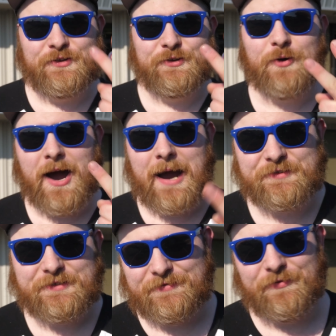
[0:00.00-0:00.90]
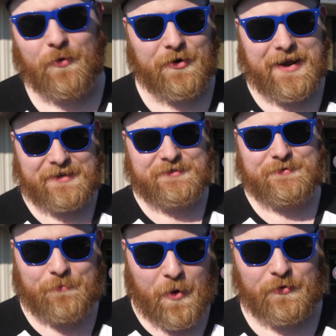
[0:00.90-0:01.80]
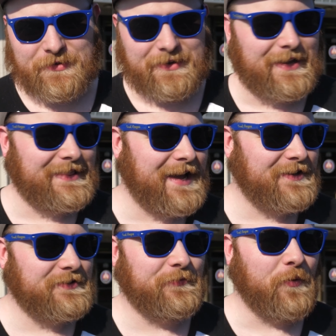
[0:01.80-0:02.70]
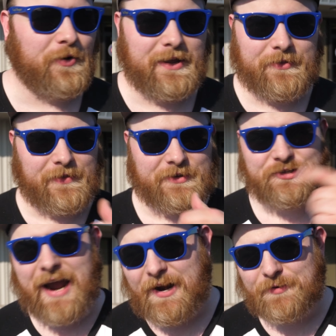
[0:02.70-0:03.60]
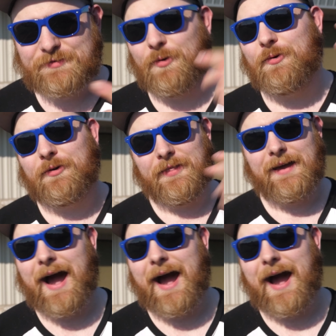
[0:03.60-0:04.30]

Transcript: two options for exposing, and that is for either the shadows or the